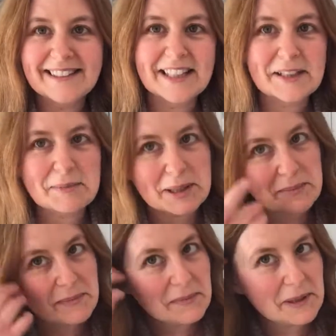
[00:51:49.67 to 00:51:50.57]
Telling me,
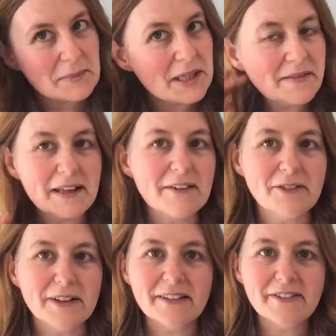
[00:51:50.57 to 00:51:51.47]
keep it in there
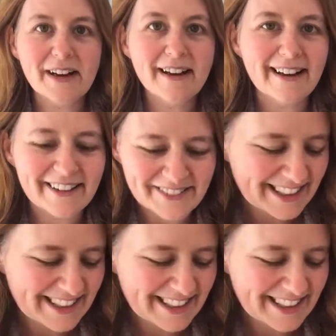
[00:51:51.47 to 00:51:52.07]
for another 5.